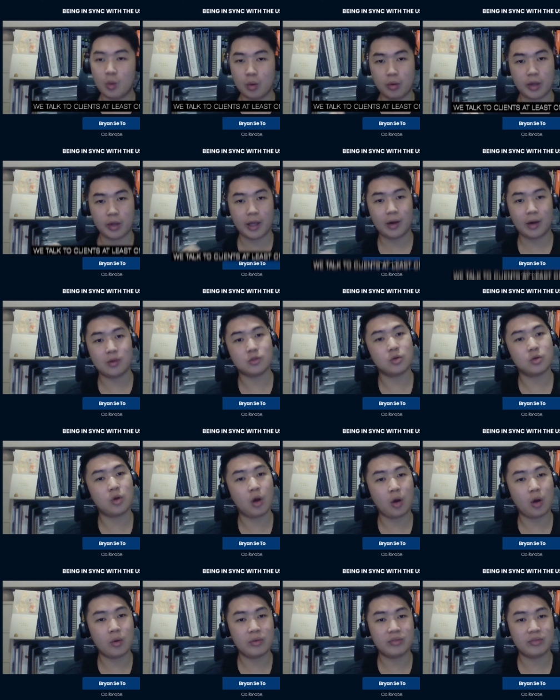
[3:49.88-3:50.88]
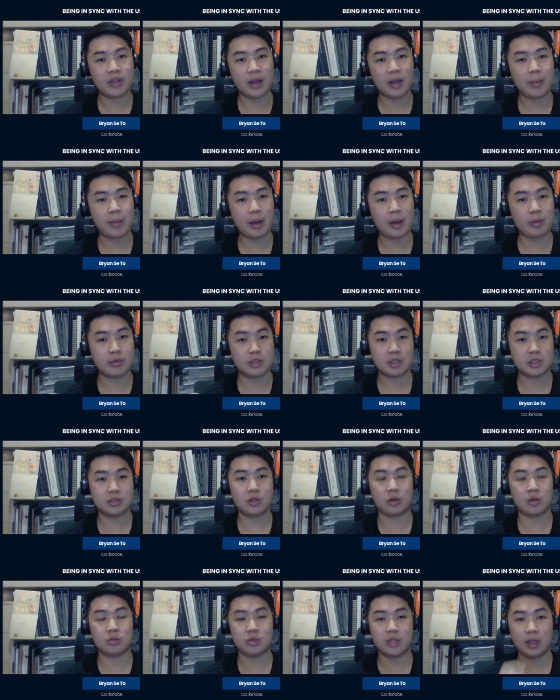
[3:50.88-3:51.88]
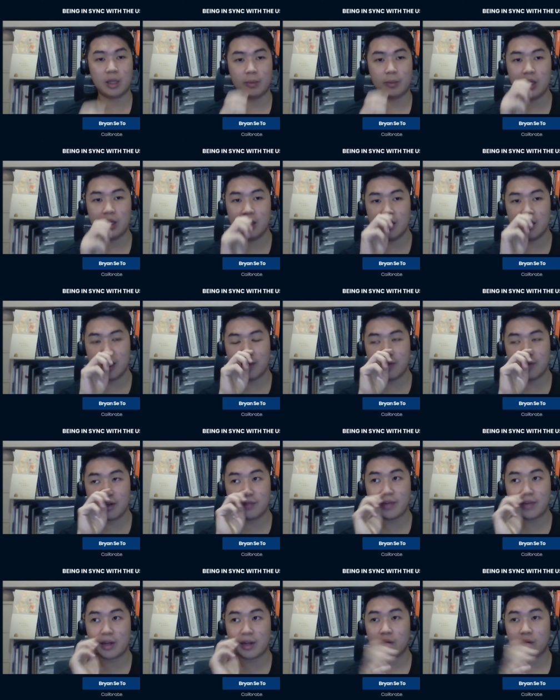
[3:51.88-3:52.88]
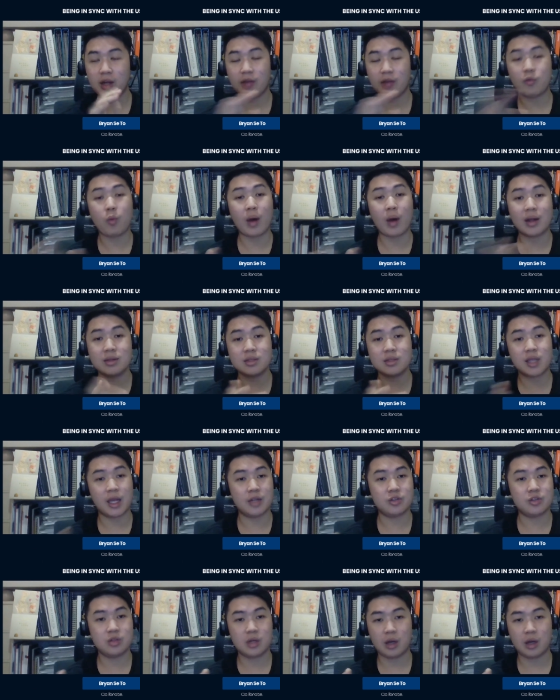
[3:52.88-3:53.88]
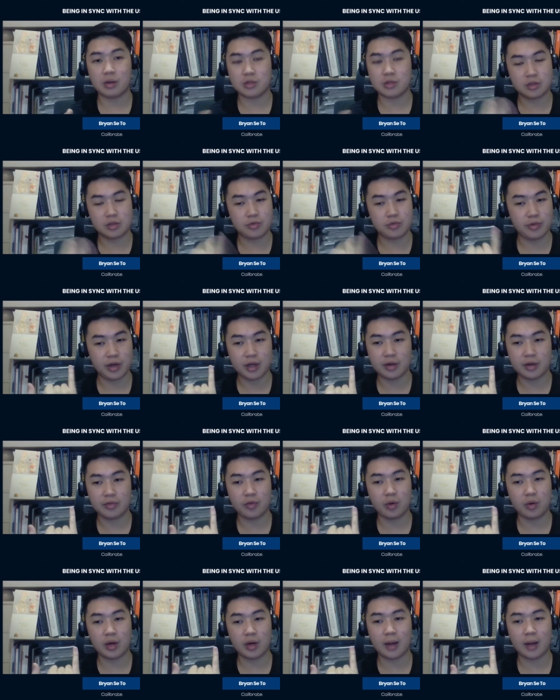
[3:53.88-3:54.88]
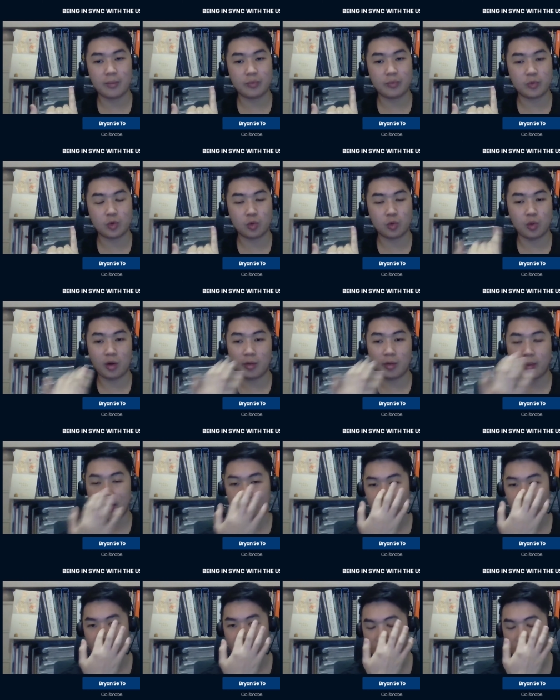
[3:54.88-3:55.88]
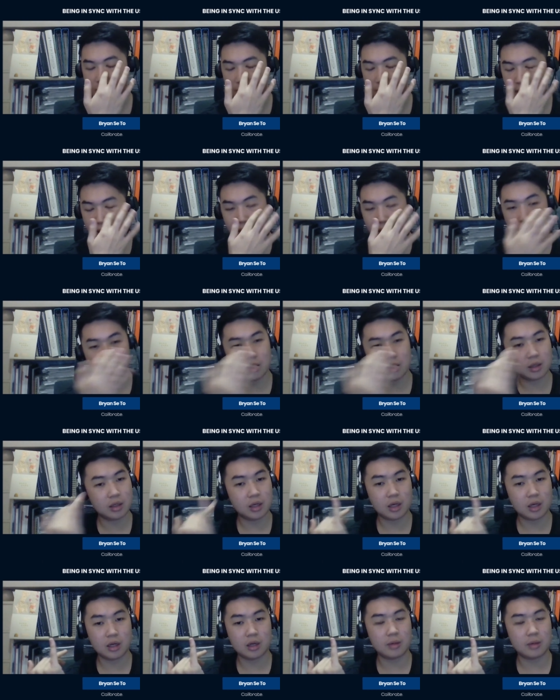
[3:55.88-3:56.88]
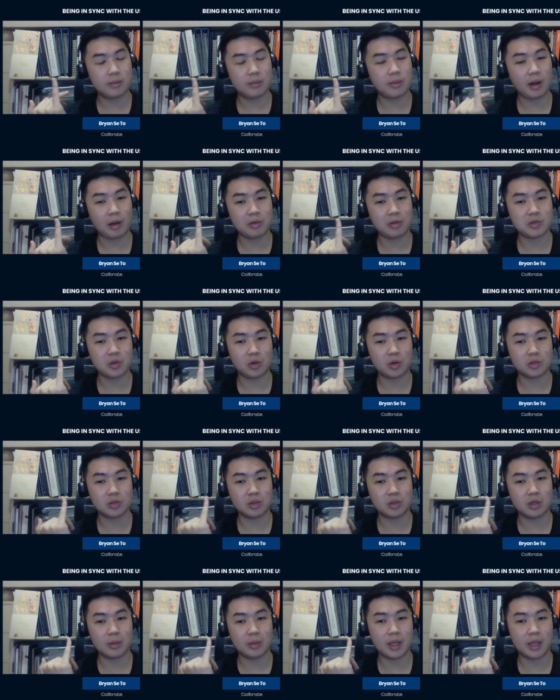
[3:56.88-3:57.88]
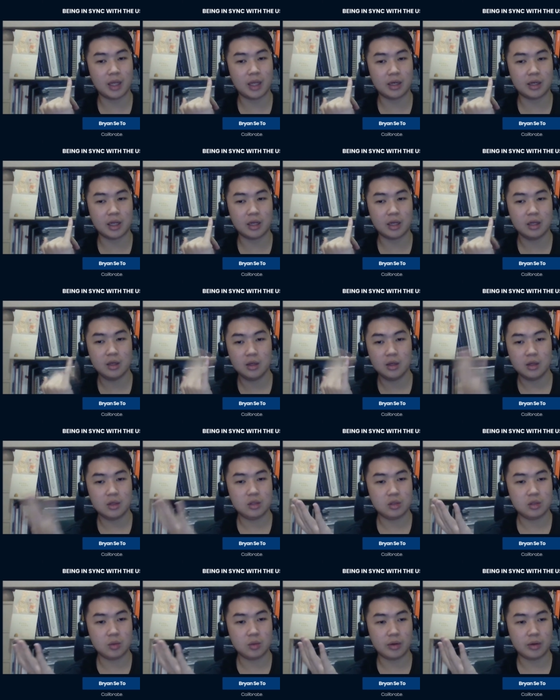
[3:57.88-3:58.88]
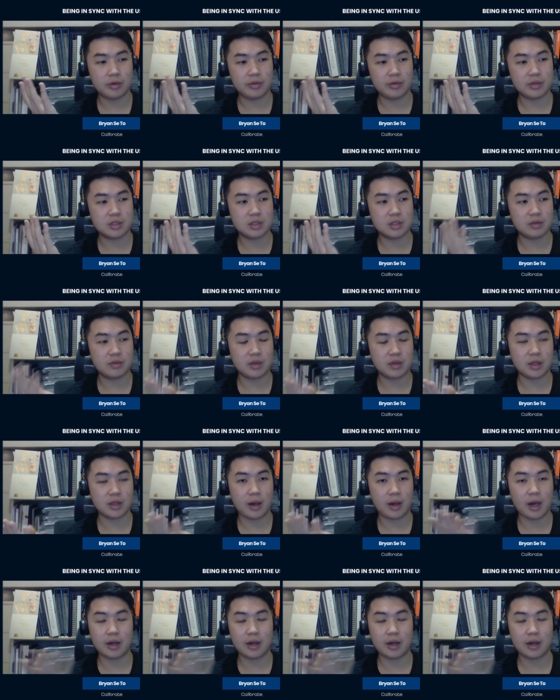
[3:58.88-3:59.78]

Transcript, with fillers: We will get onto call with them and we'll just talk to them. Even if I don't have one scheduled, I'll just ring the phone up to one of my friends say, hey, um, how's your shoulder pain that you were receiving